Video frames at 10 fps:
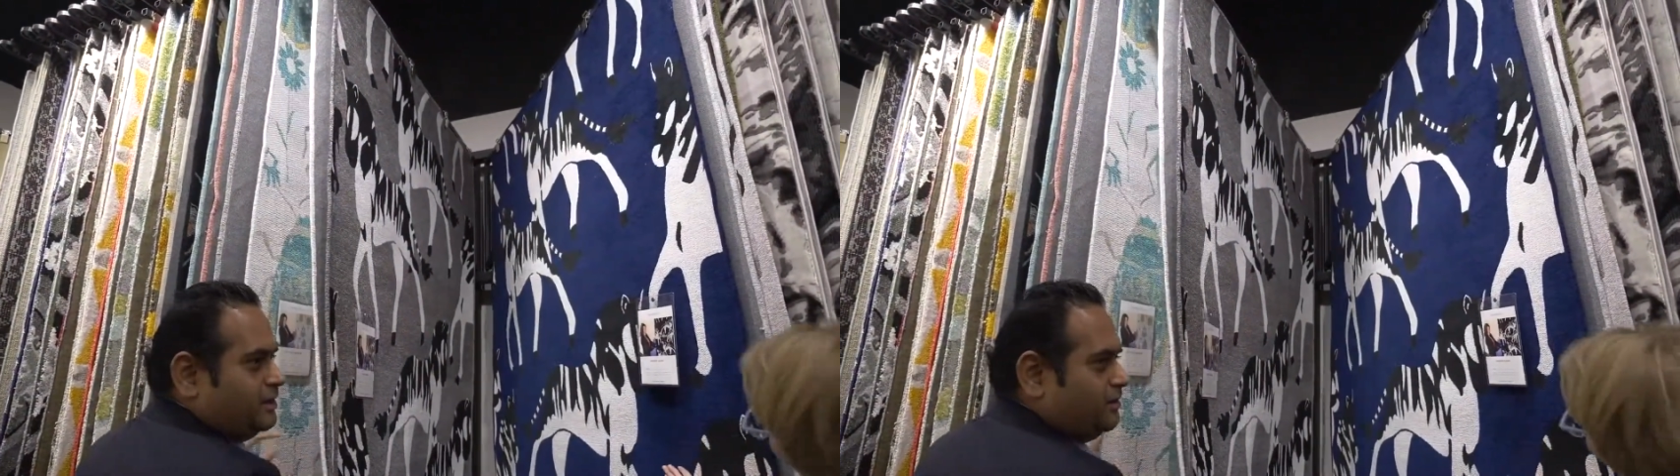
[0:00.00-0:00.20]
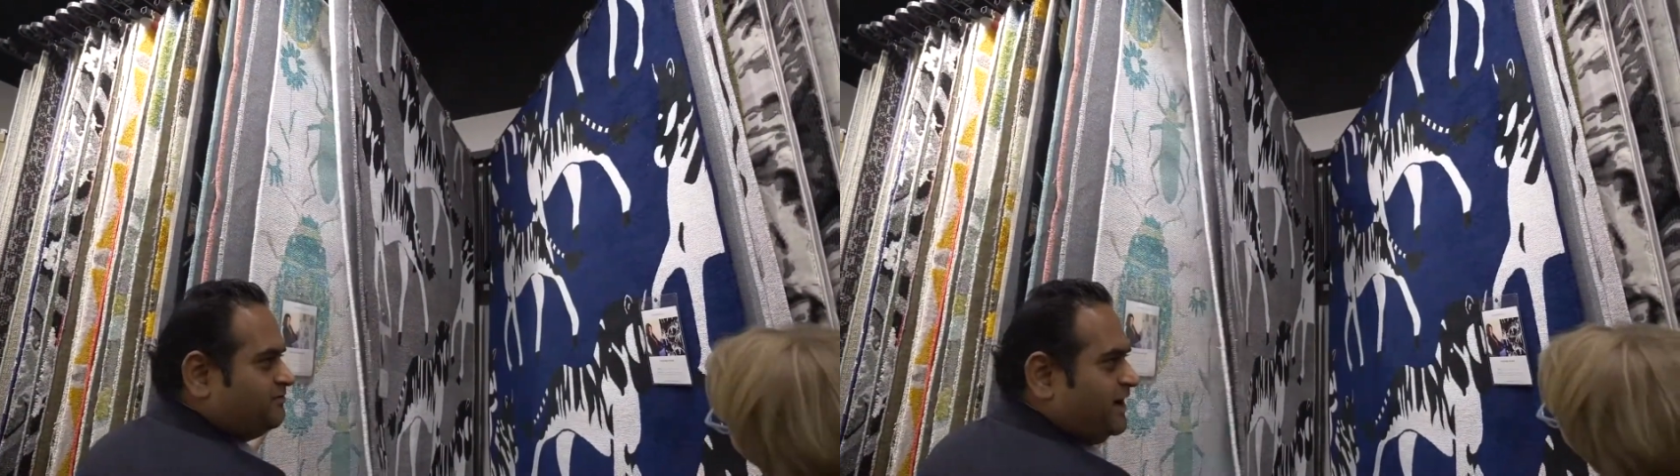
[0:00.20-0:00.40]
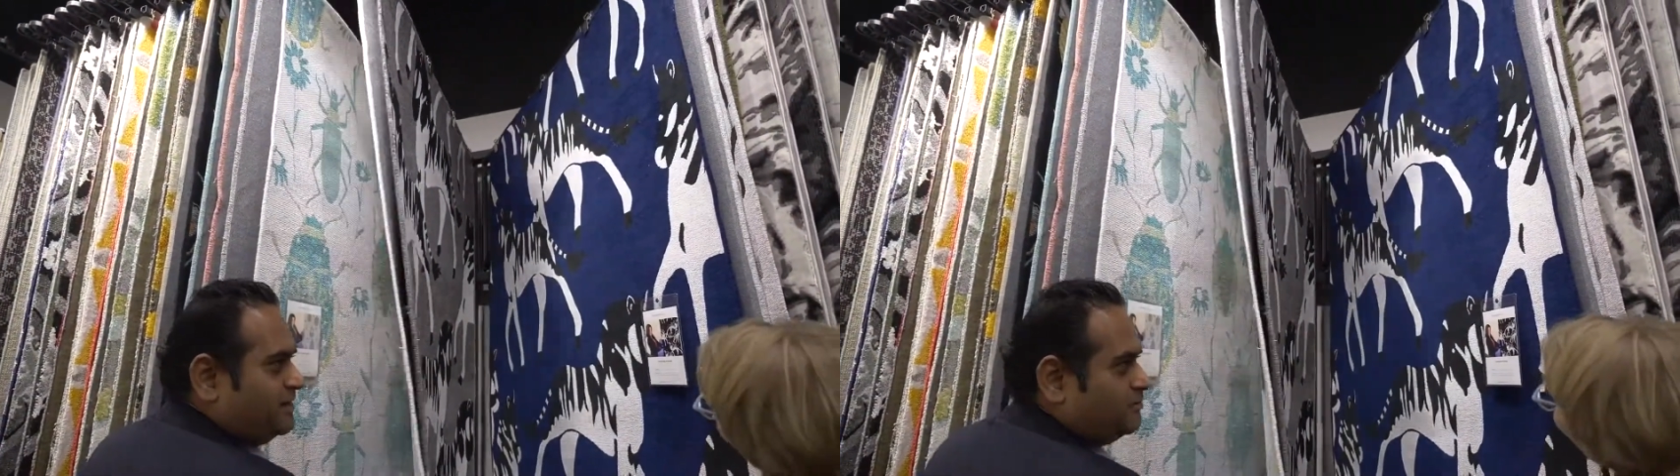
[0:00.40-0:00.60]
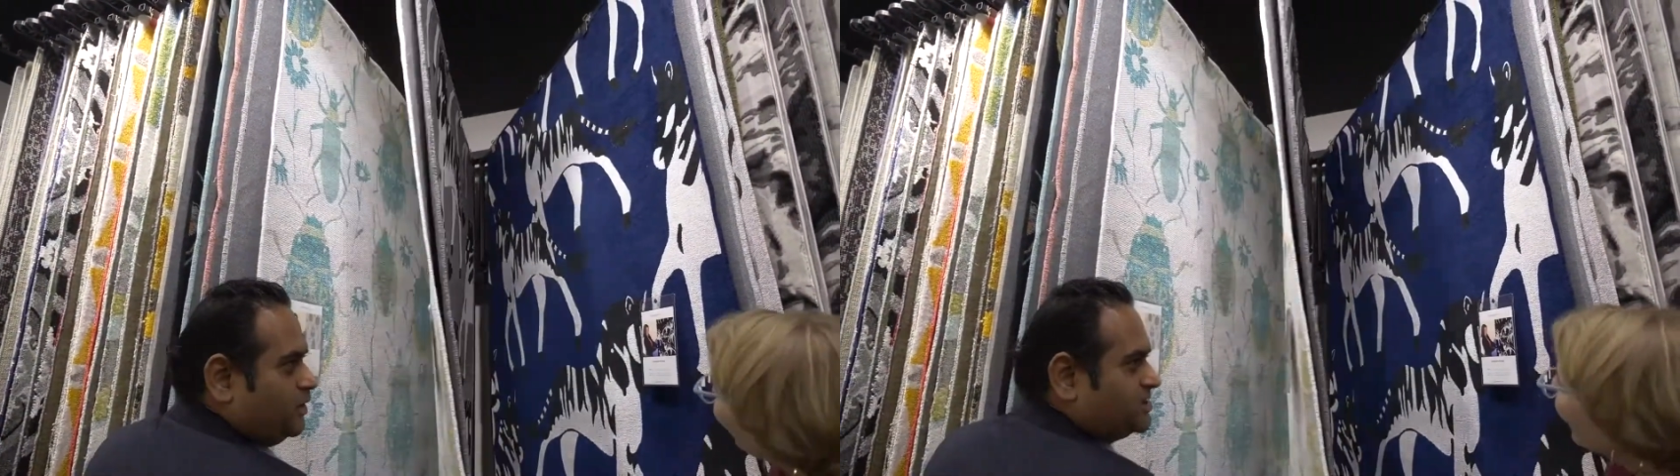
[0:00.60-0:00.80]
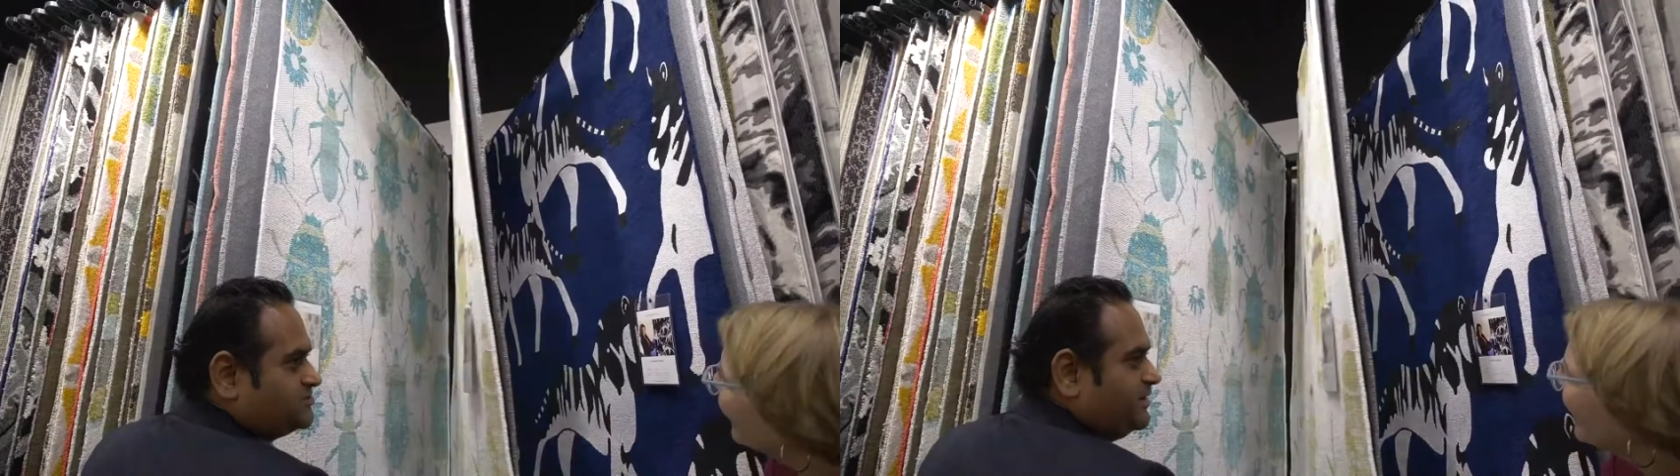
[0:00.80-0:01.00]
You know, fa-
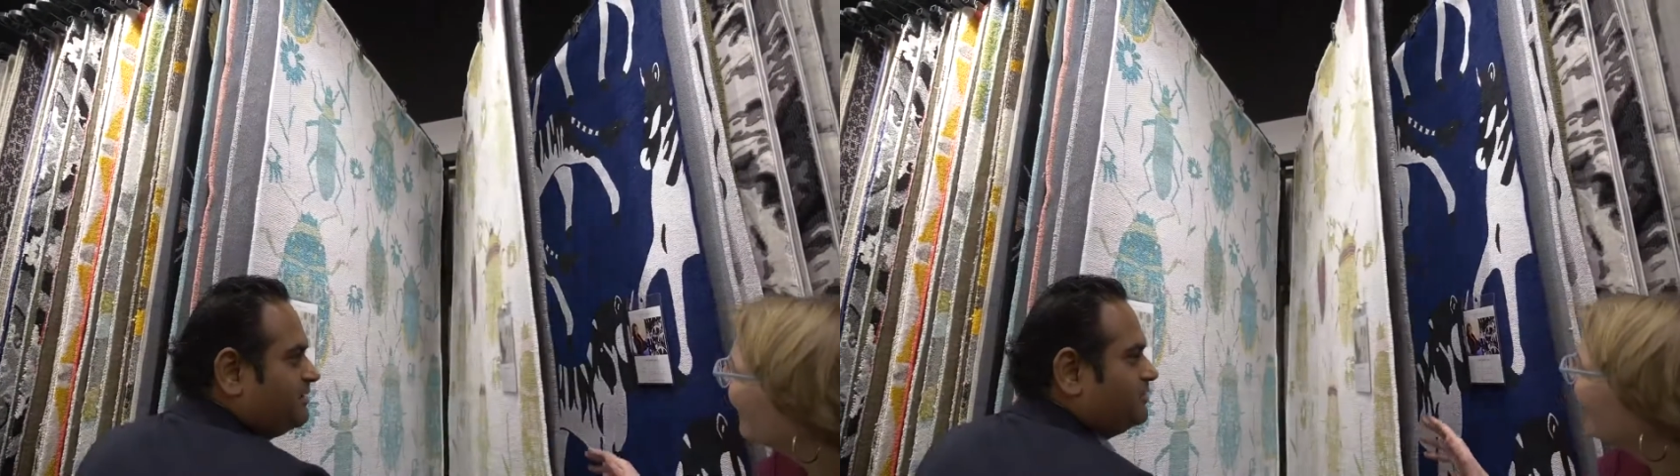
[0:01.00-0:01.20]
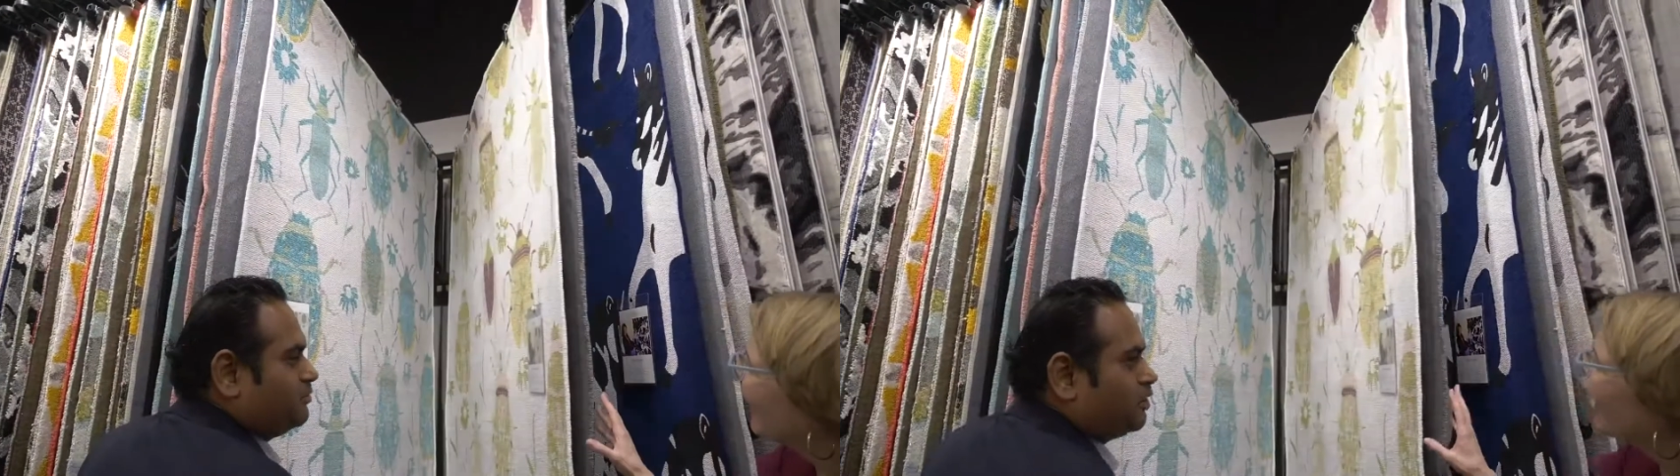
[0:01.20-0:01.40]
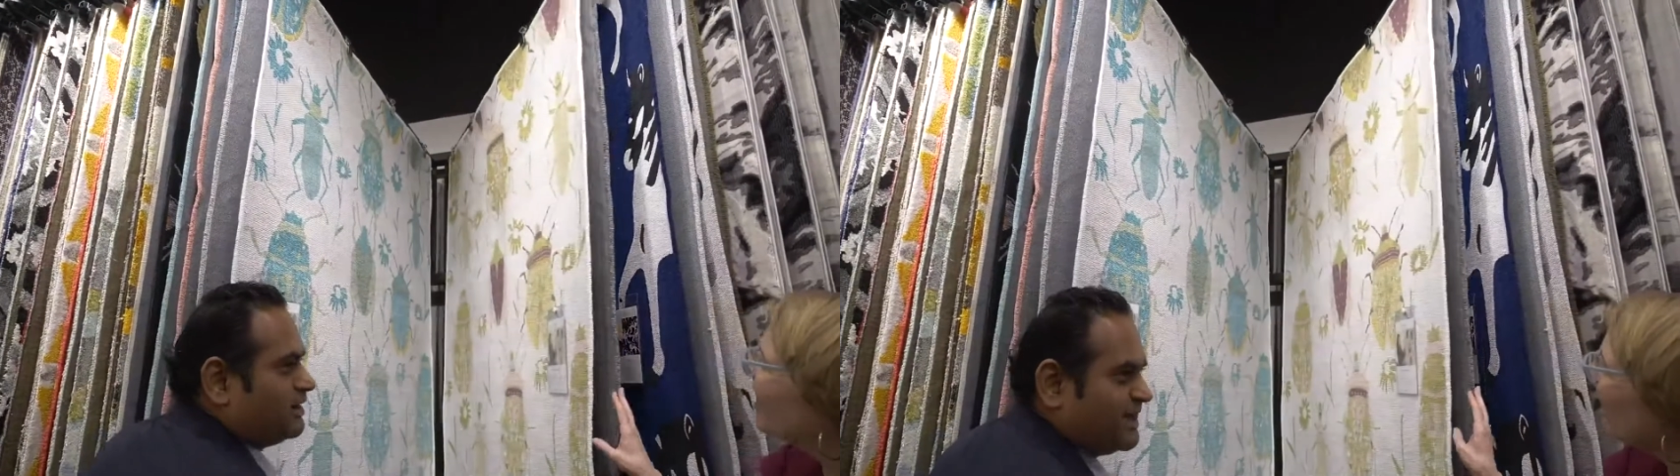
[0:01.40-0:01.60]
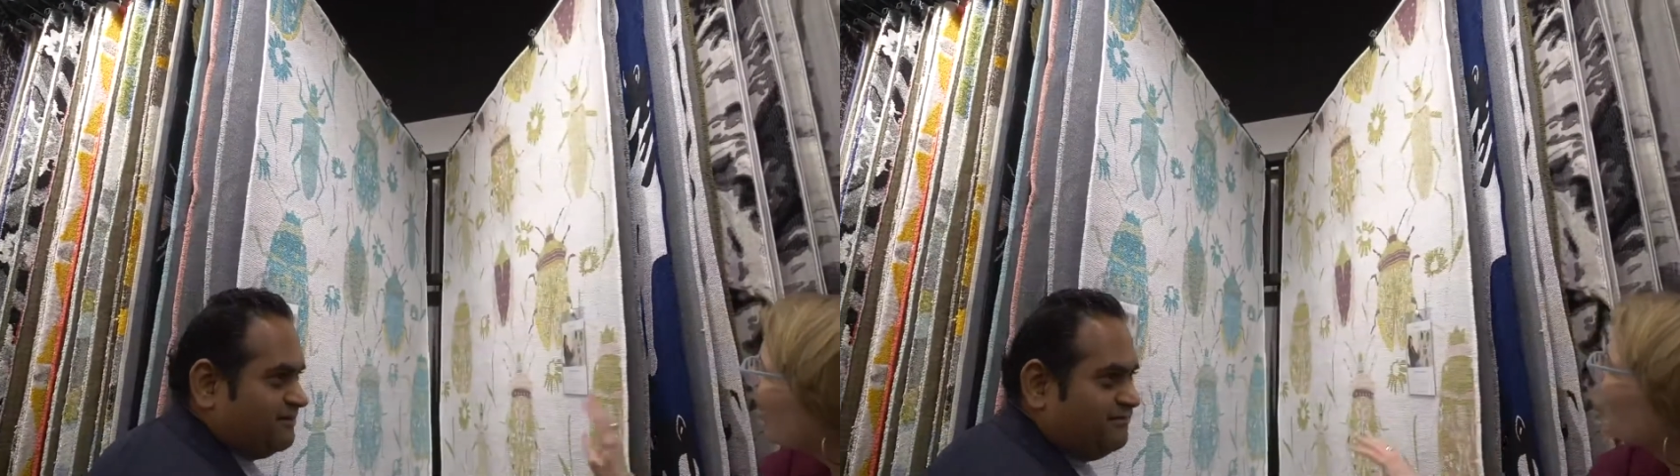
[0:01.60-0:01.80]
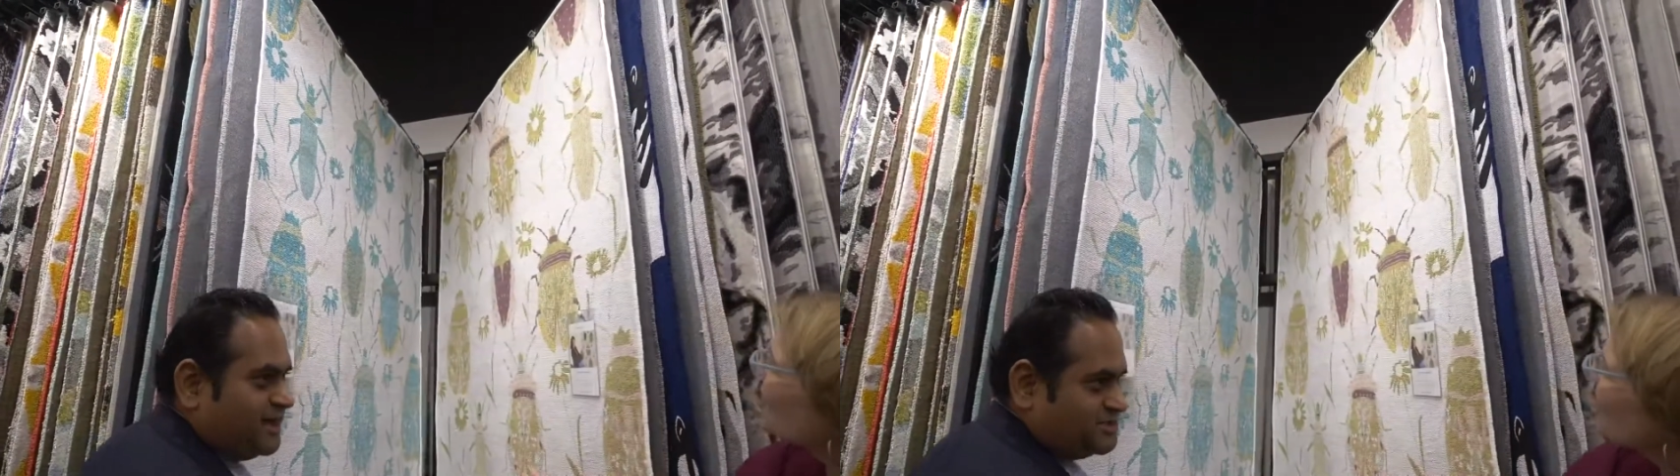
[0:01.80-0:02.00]
rugs becoming more
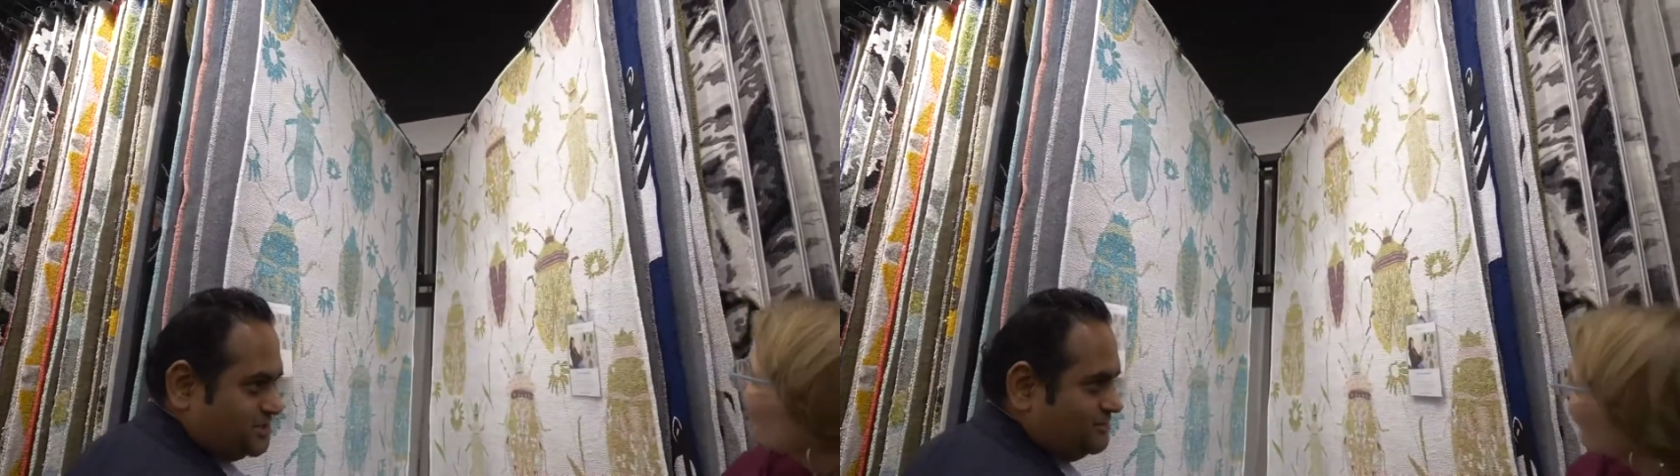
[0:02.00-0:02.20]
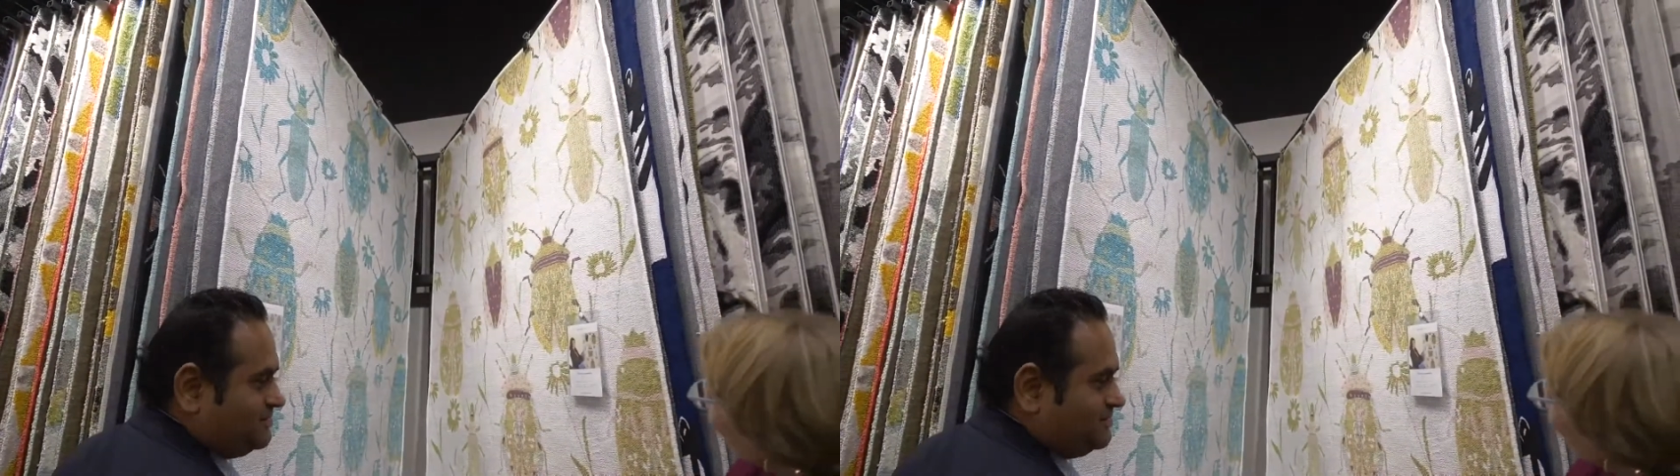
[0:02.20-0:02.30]
like a fashion.